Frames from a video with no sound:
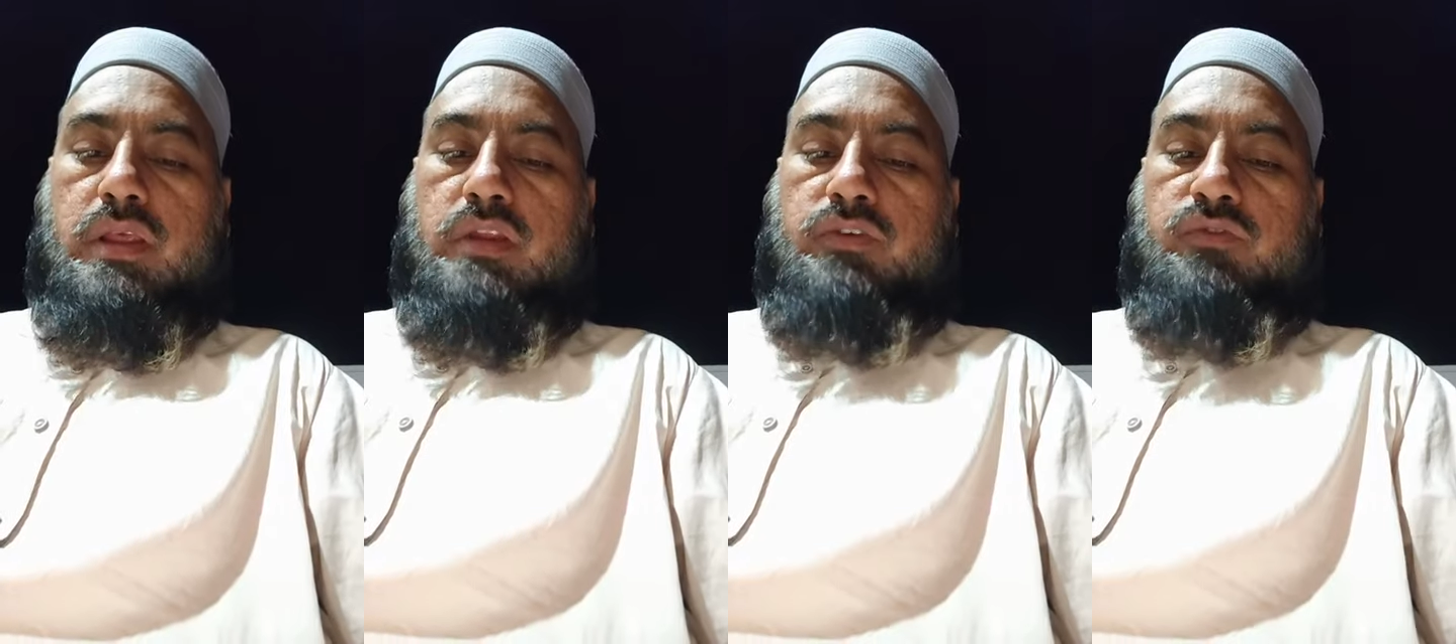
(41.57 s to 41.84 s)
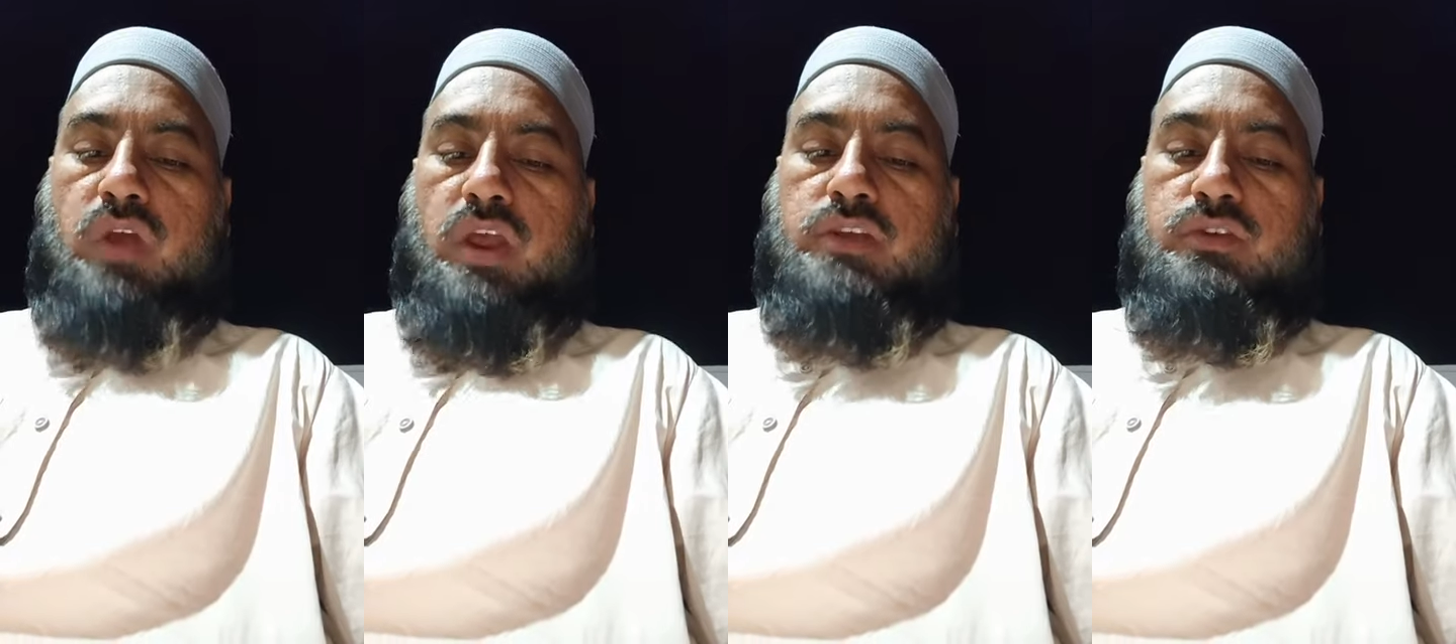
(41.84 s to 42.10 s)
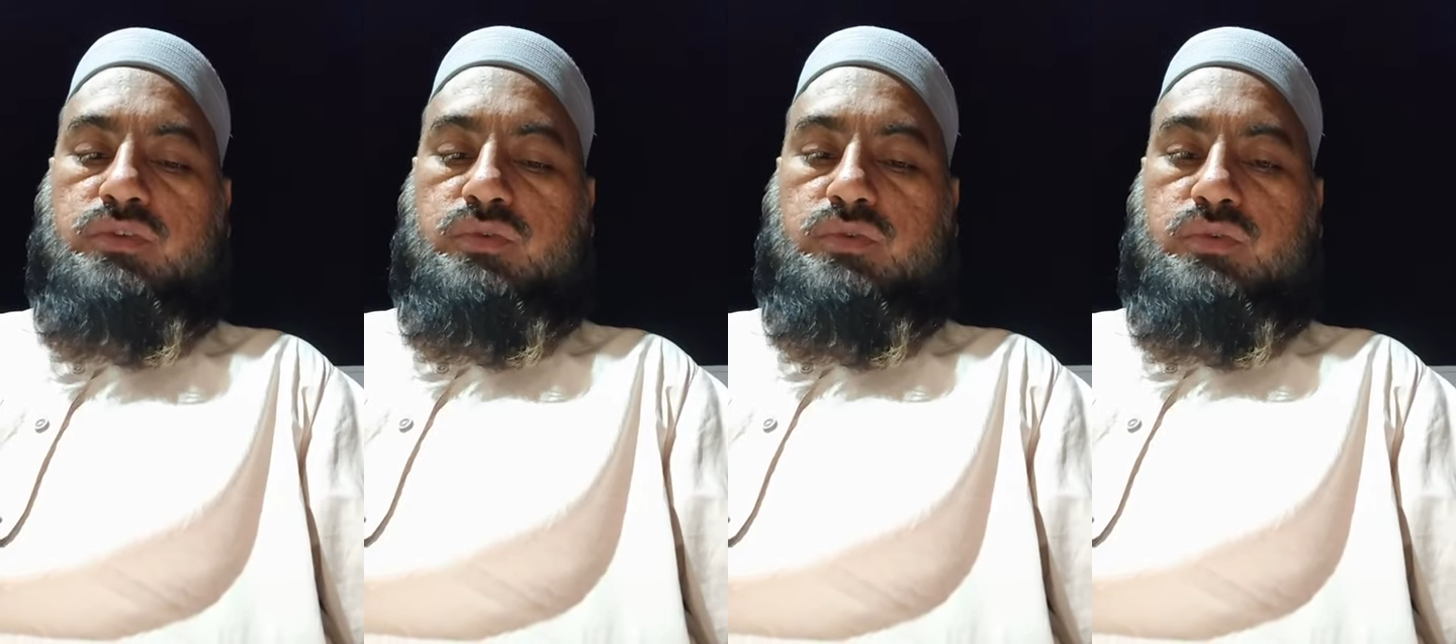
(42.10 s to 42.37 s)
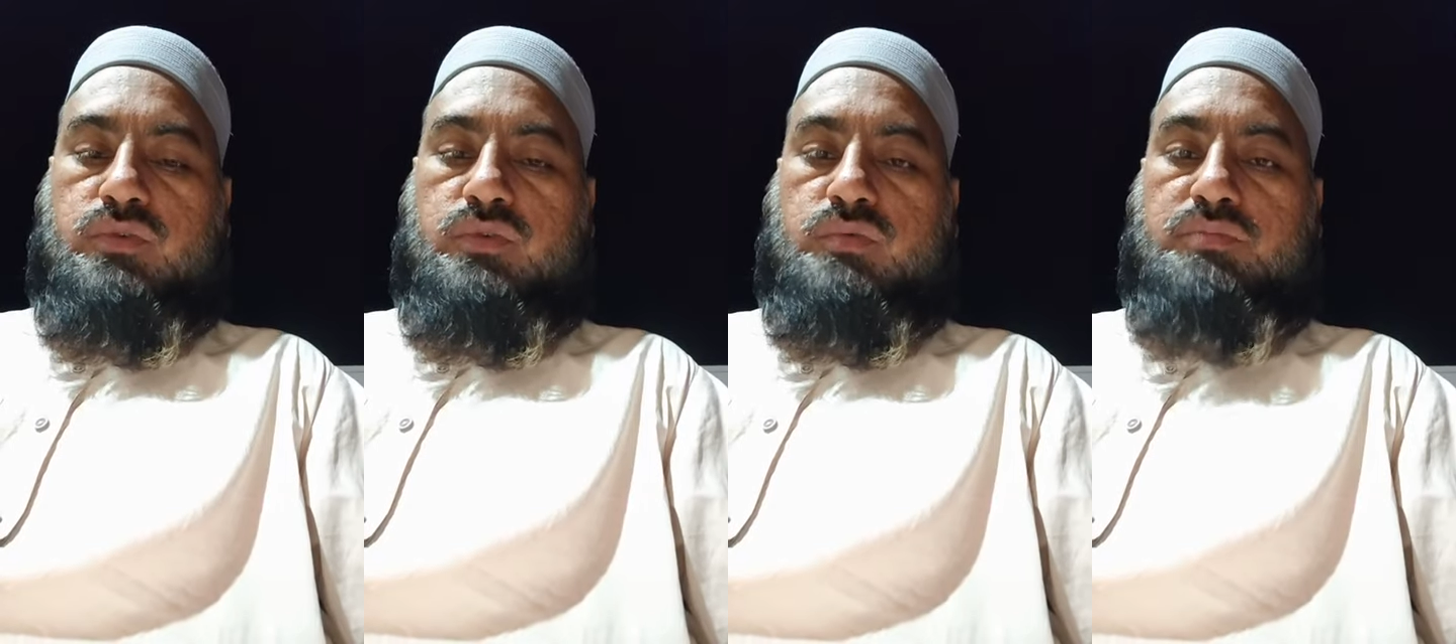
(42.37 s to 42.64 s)
try
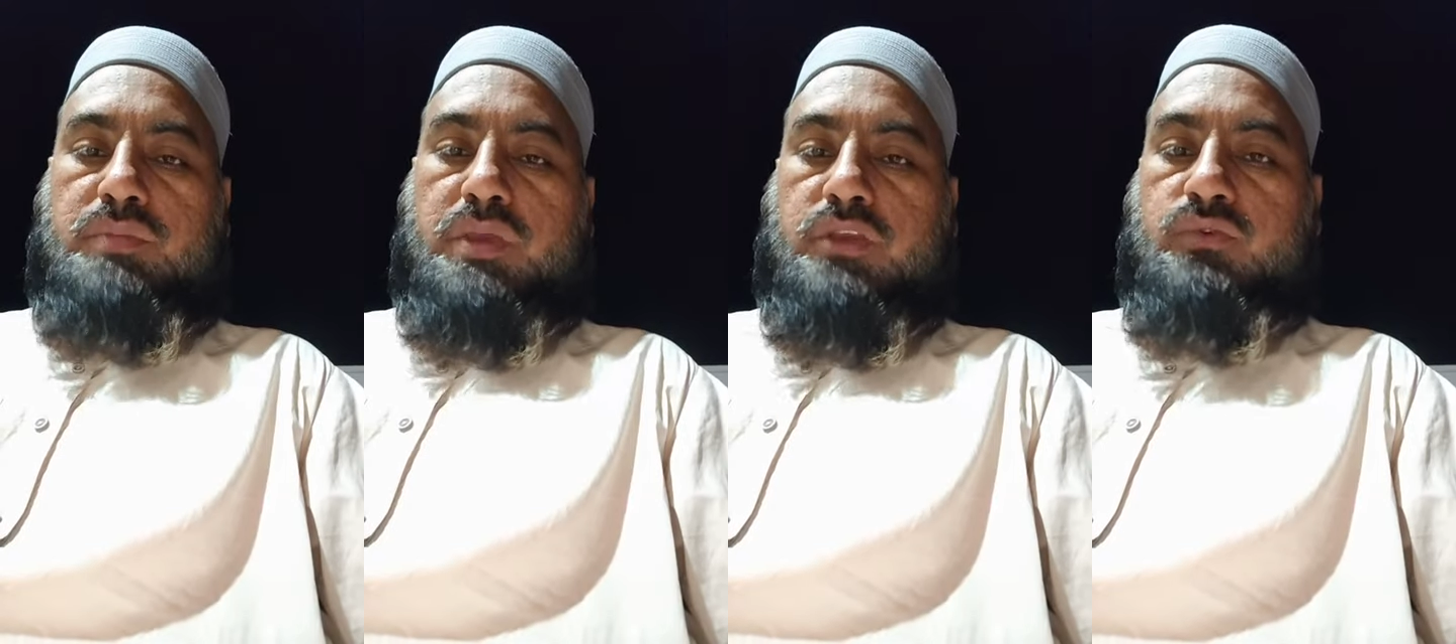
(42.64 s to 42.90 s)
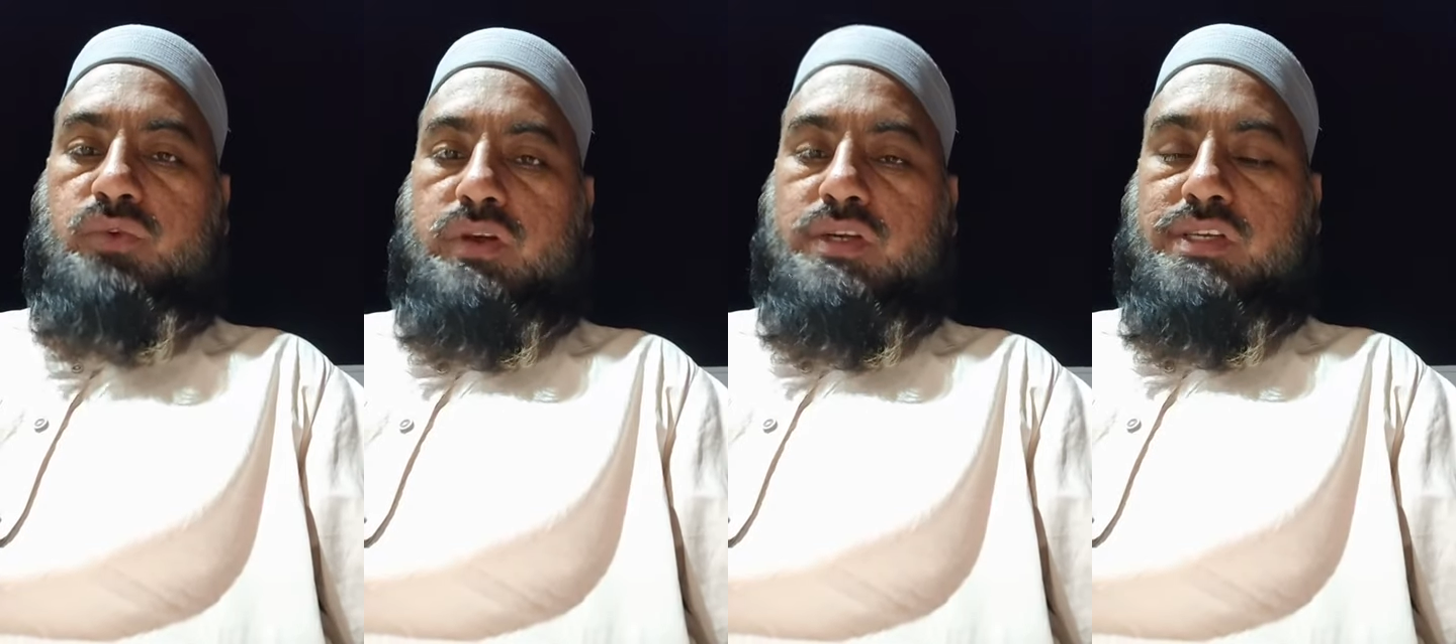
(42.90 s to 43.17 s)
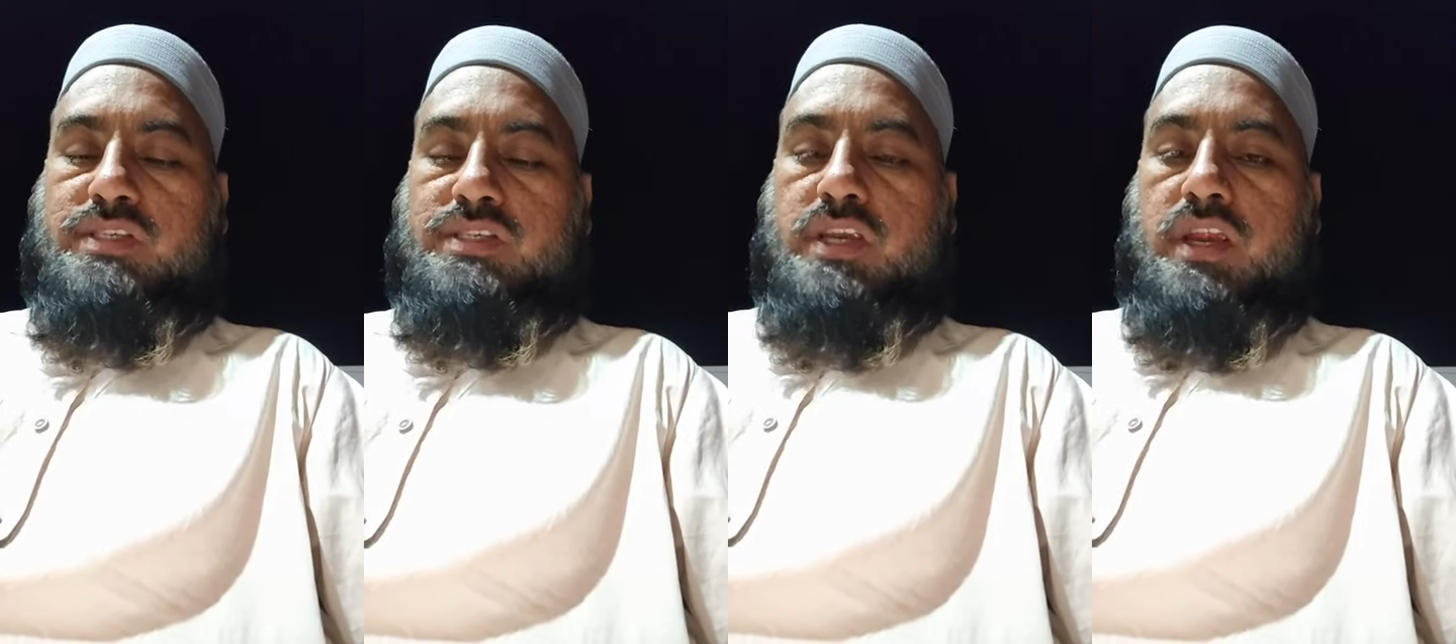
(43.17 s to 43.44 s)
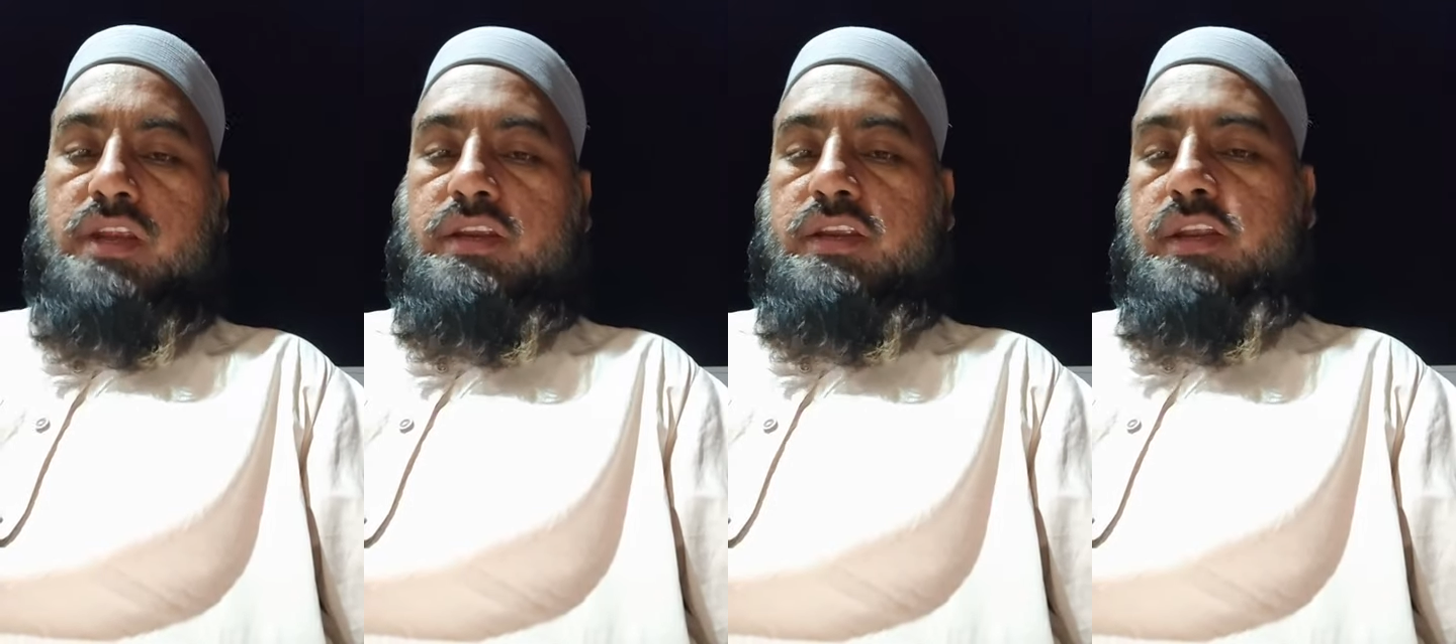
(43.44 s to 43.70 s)
to make you
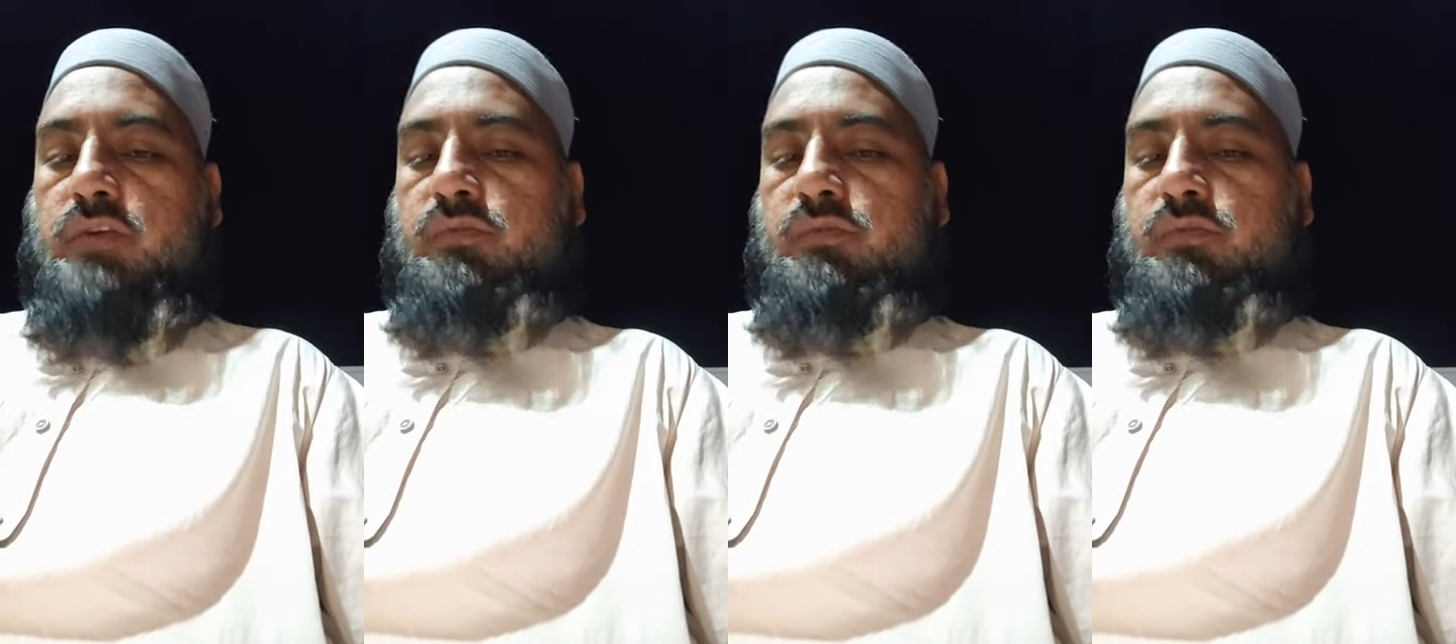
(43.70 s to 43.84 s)
understand in a